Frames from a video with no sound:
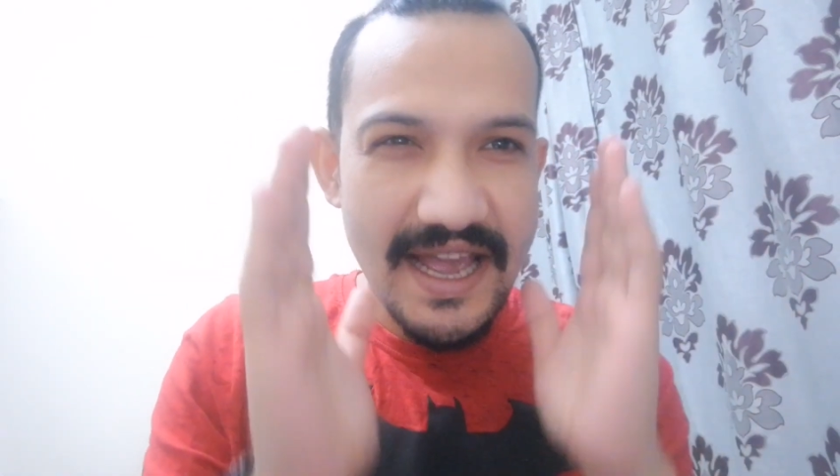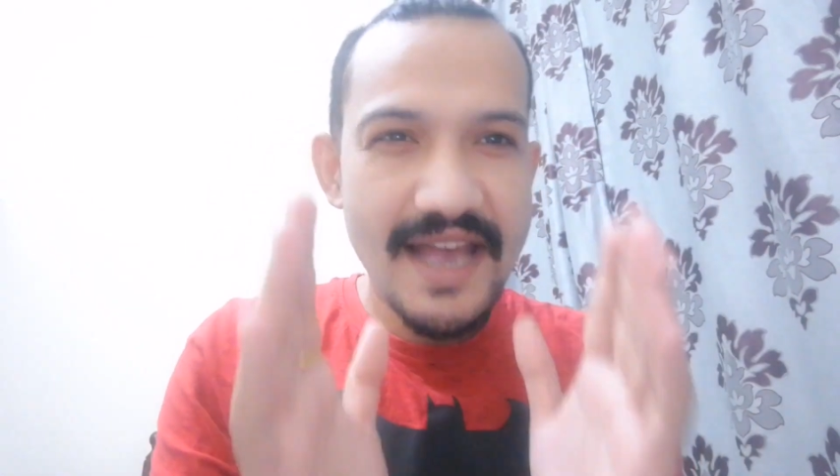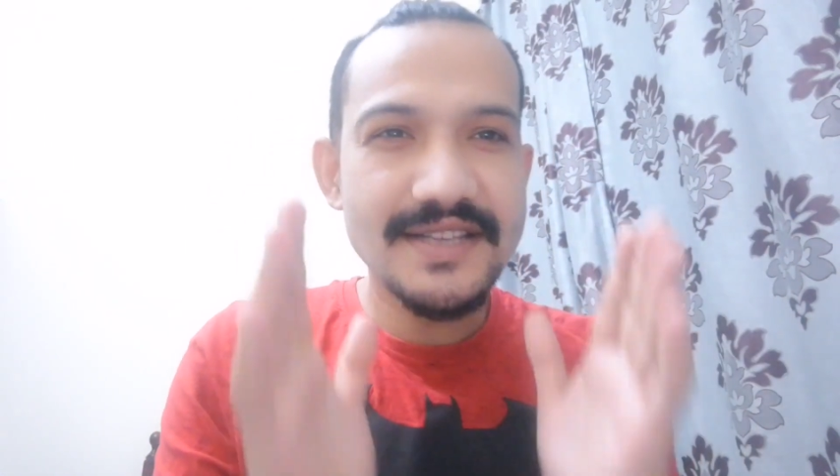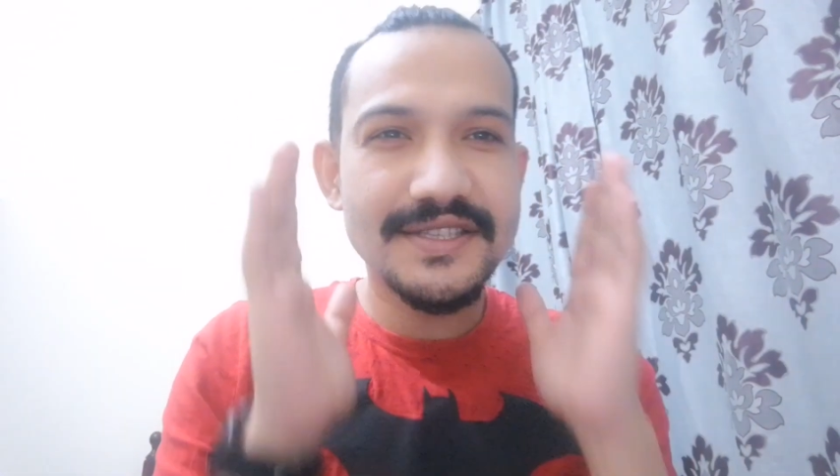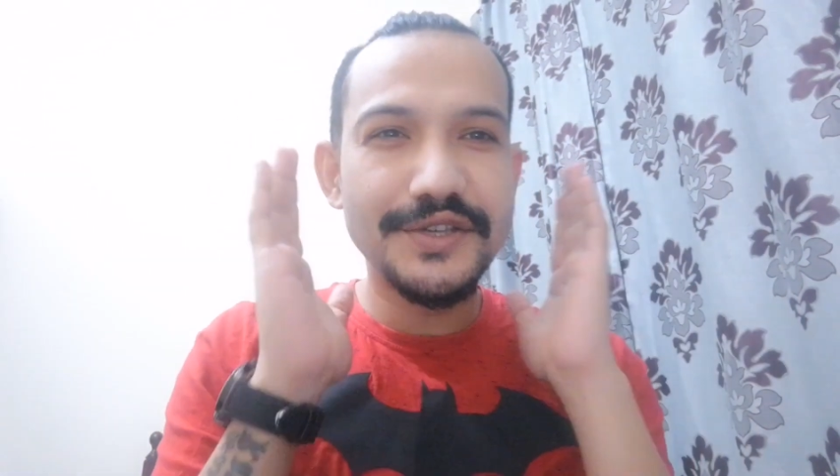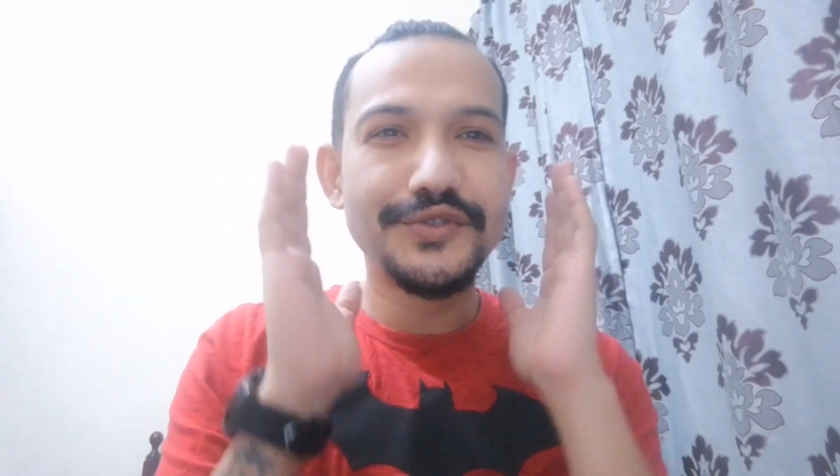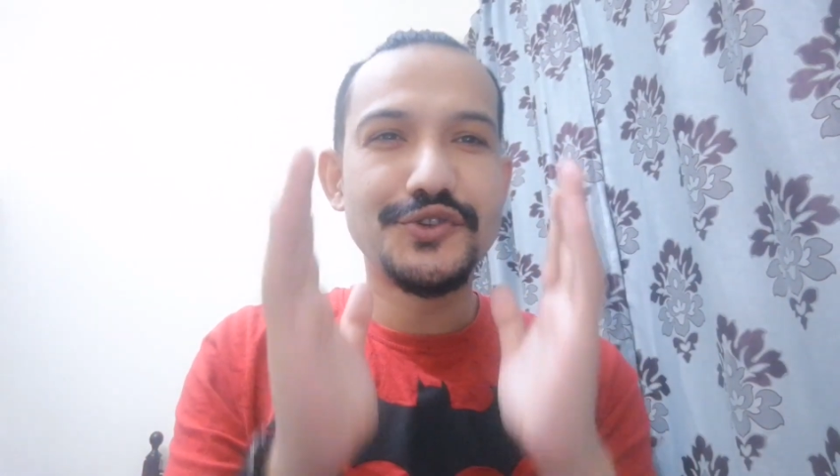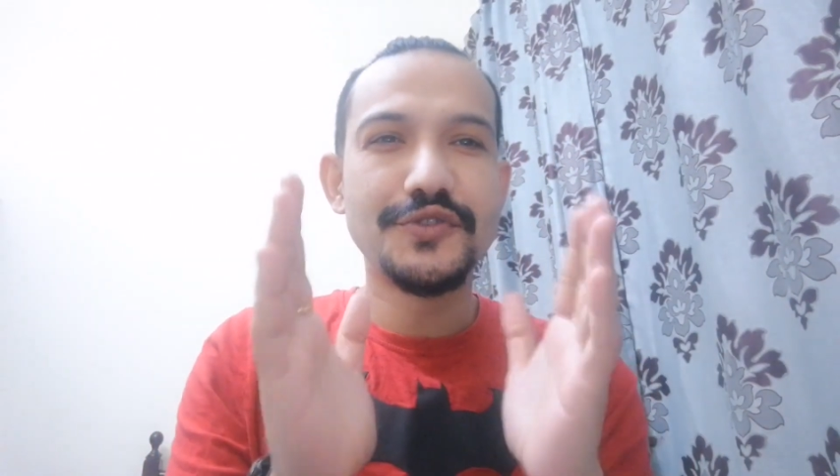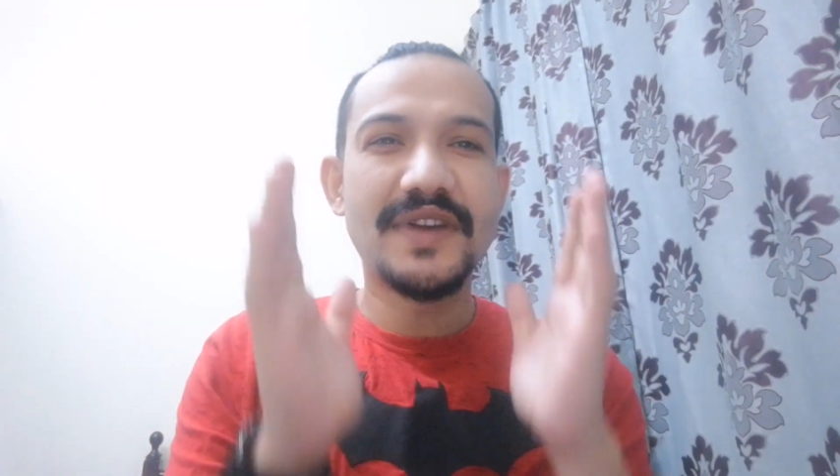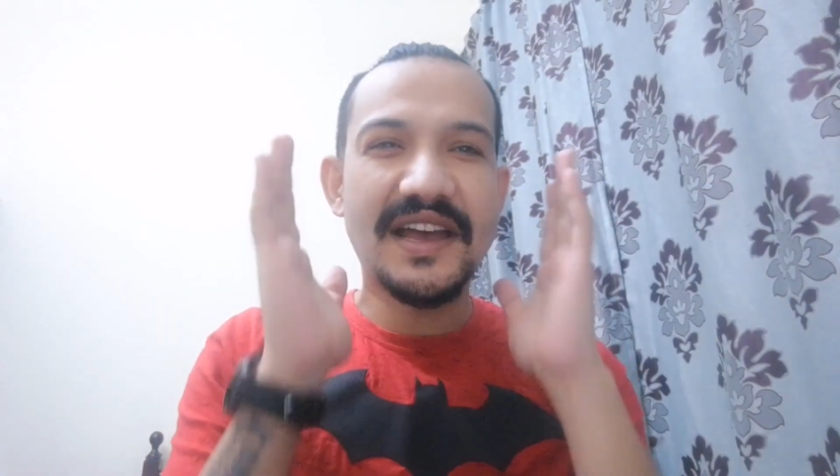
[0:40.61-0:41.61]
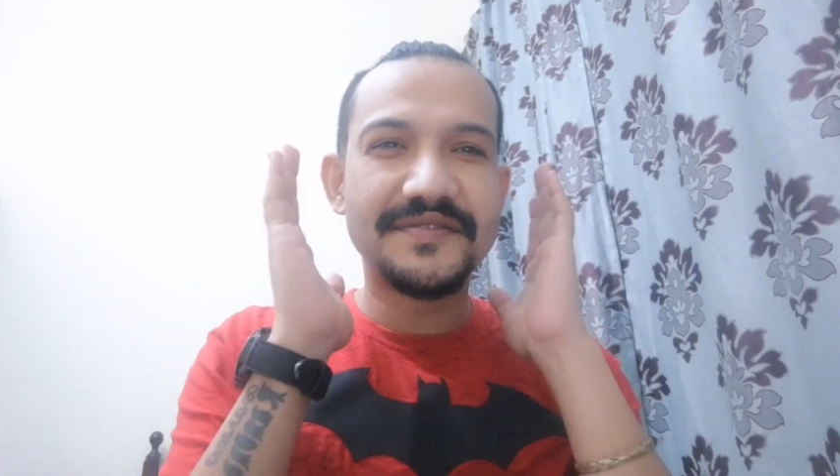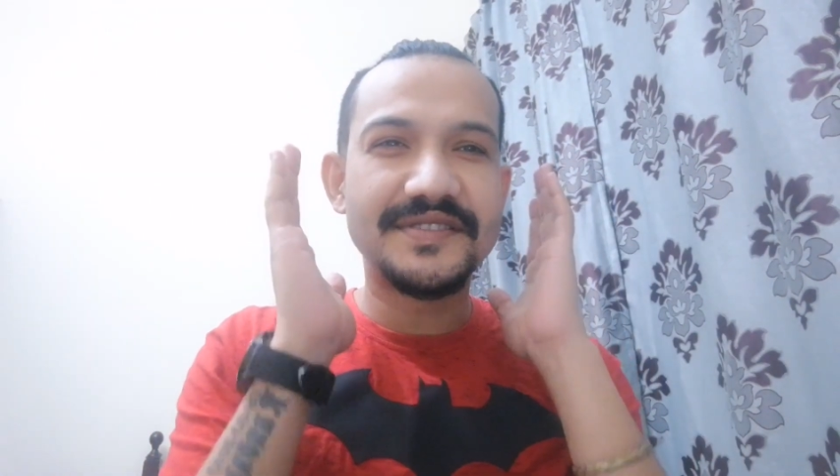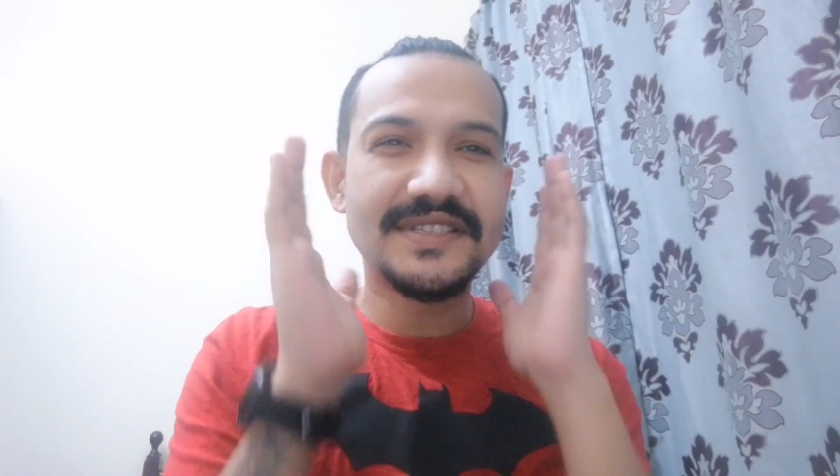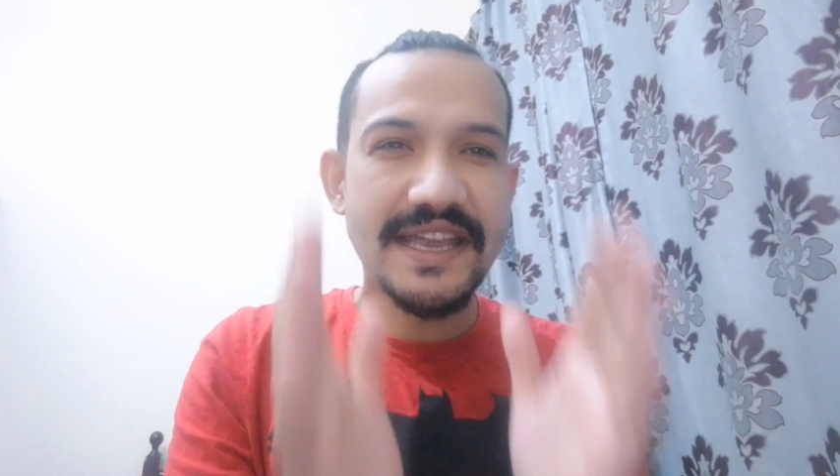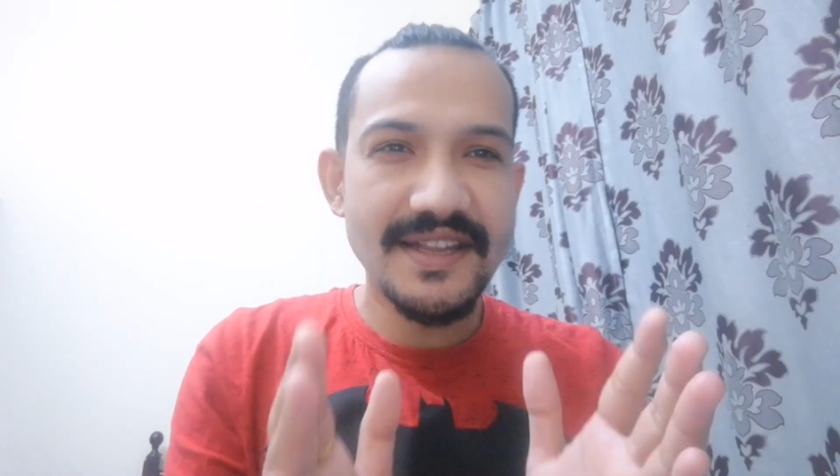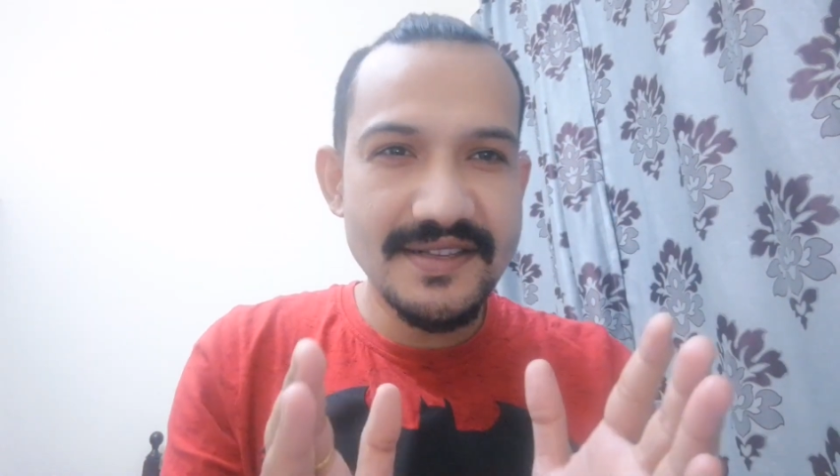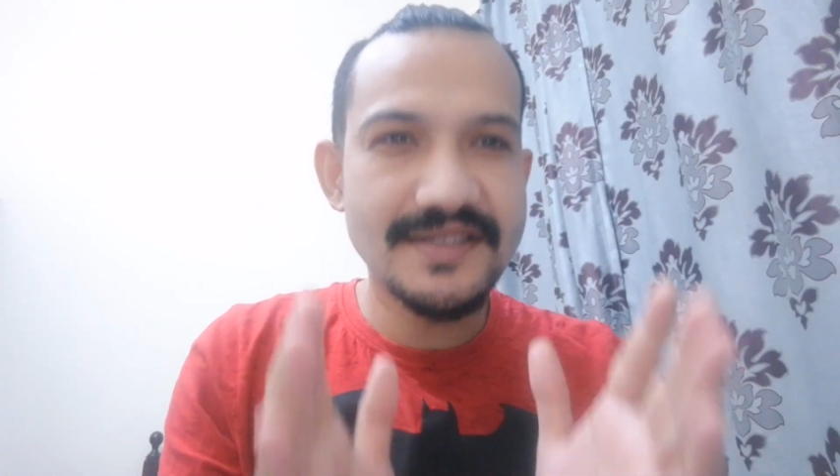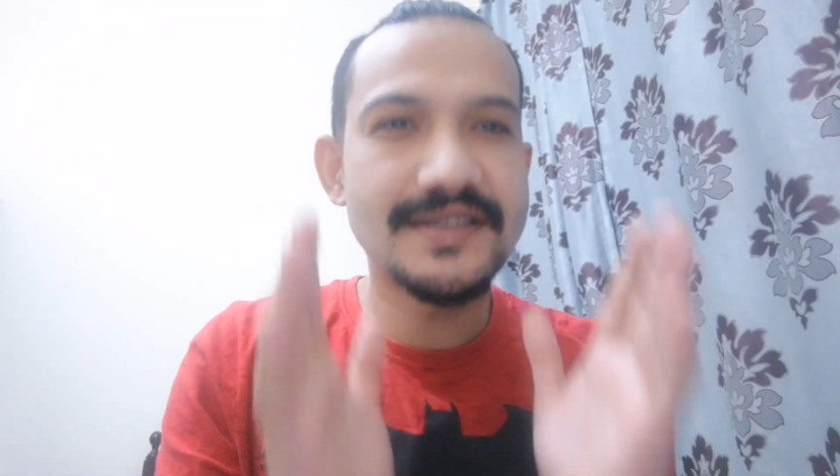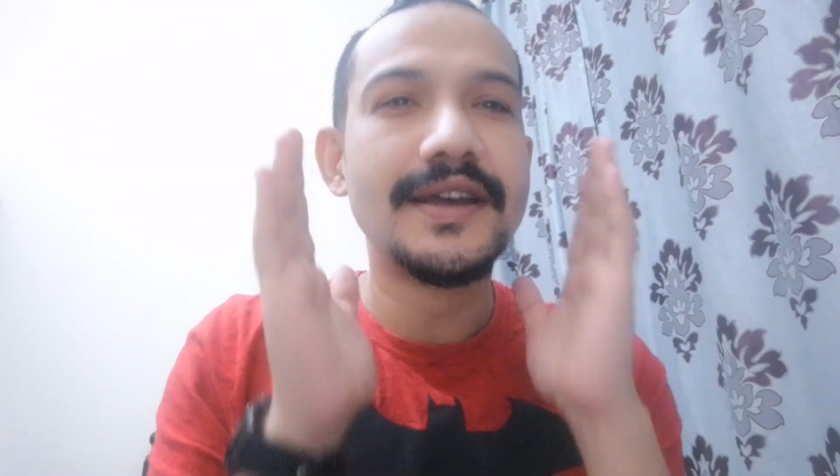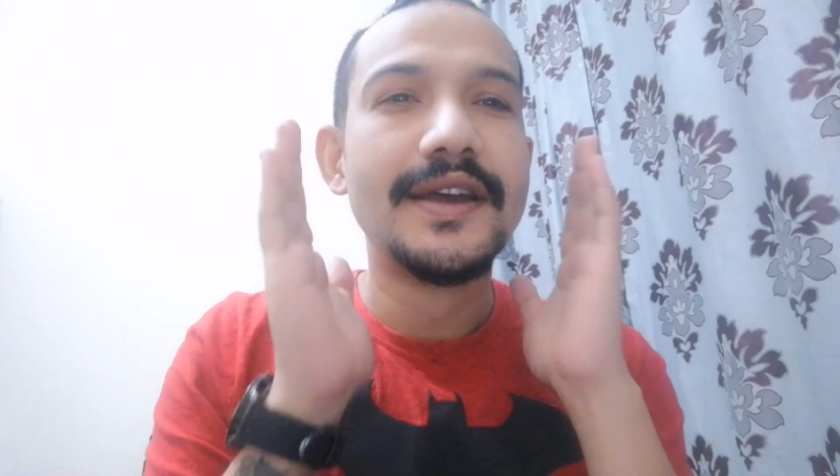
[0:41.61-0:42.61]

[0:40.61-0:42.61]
as YouTube have changed